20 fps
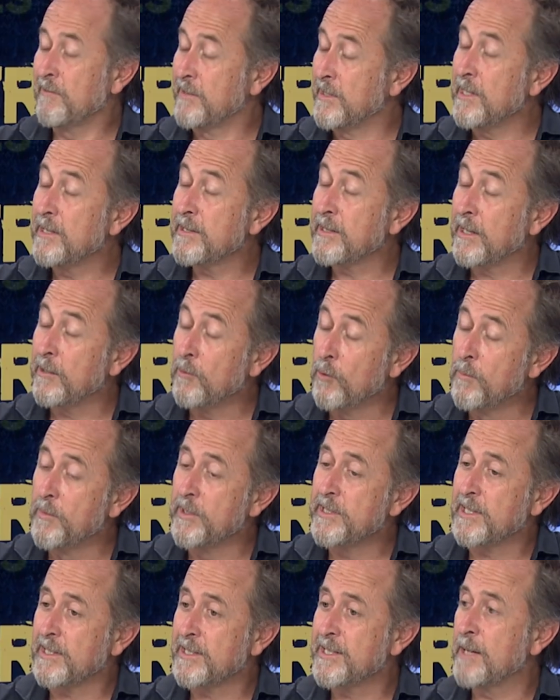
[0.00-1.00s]
dare say,
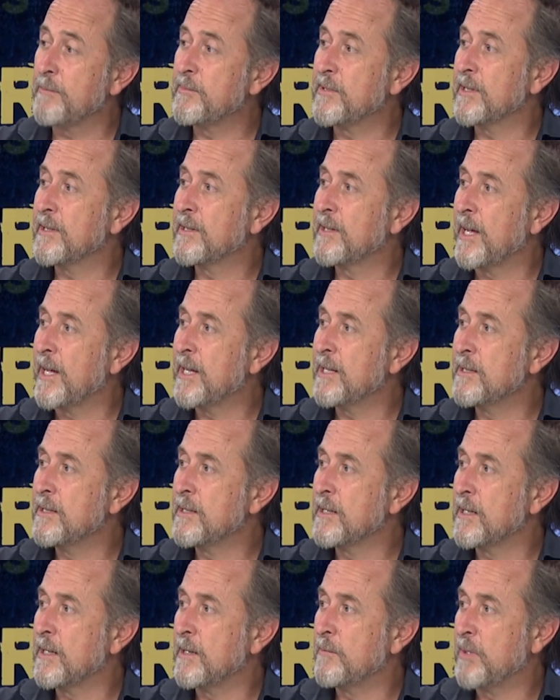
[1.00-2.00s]
almost accepted.
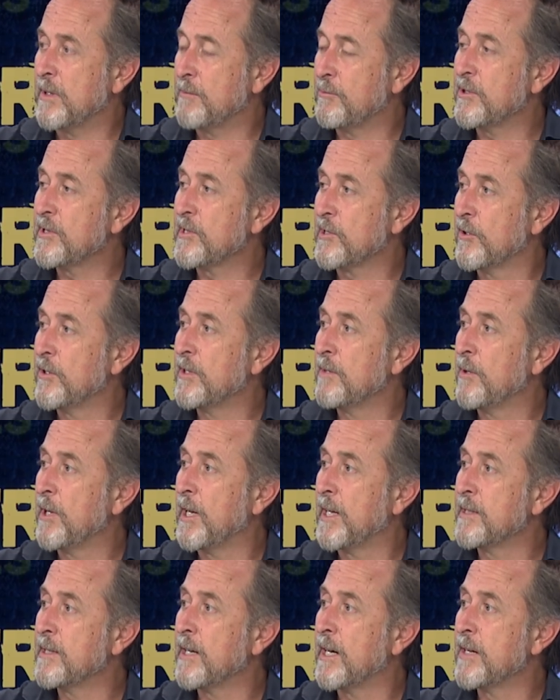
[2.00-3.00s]
And people just turned a
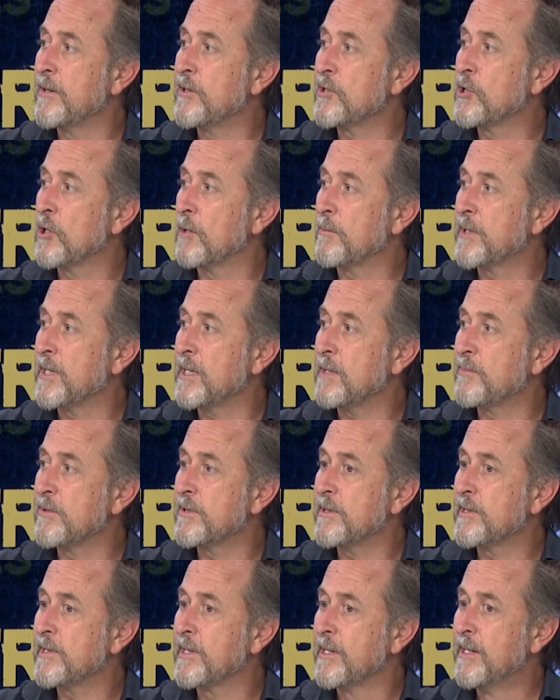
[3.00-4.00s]
blind eye. The
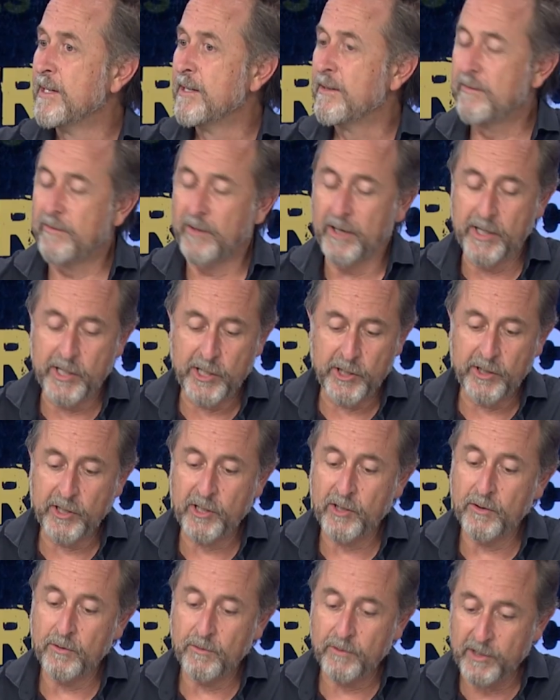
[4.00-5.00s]
shopkeepers, very
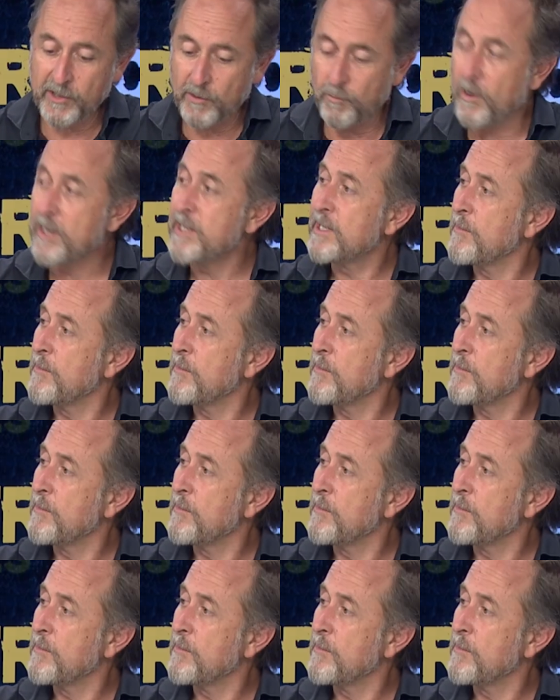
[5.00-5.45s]
traditional, just went